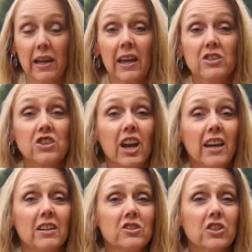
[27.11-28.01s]
and
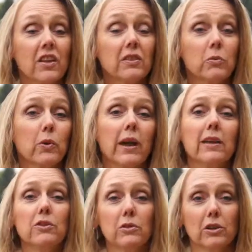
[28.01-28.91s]
change the way
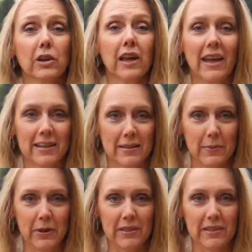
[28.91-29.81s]
you look at
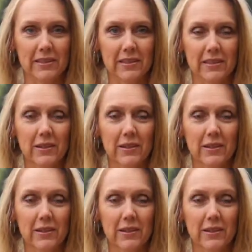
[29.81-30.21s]
experiences.